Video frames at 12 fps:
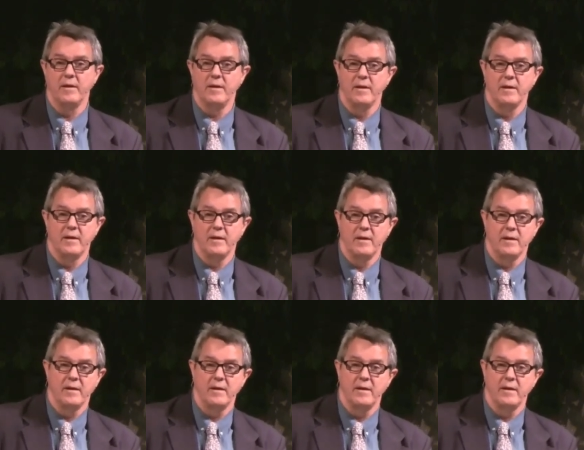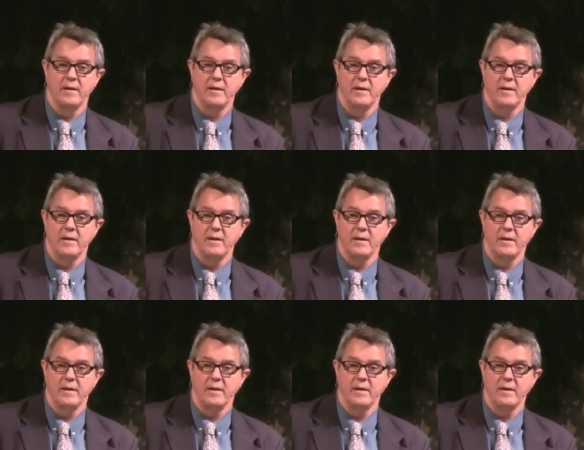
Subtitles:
Nobody speaks.